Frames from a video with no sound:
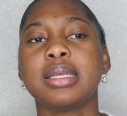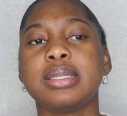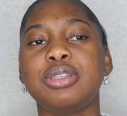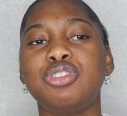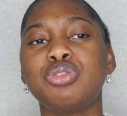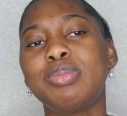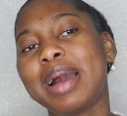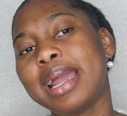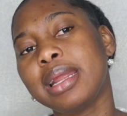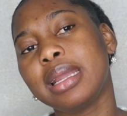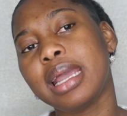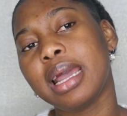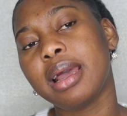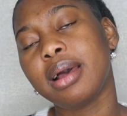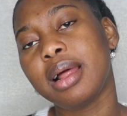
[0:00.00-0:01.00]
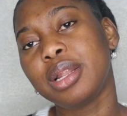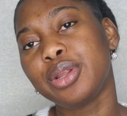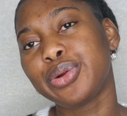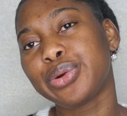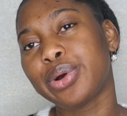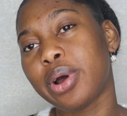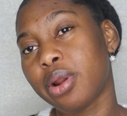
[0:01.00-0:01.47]
You might get a
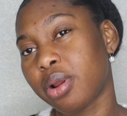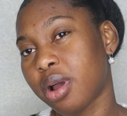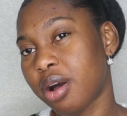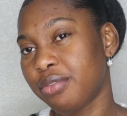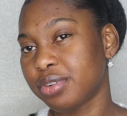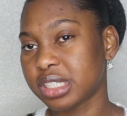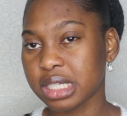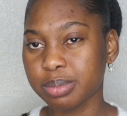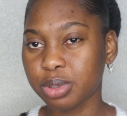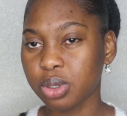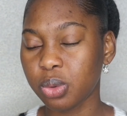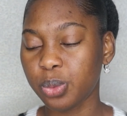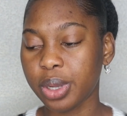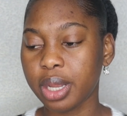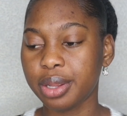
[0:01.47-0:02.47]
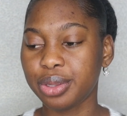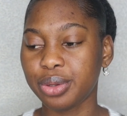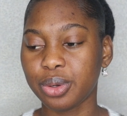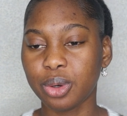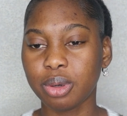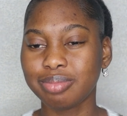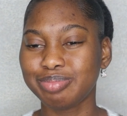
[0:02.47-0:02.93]
little uncomfortable with, you
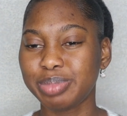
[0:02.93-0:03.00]
know,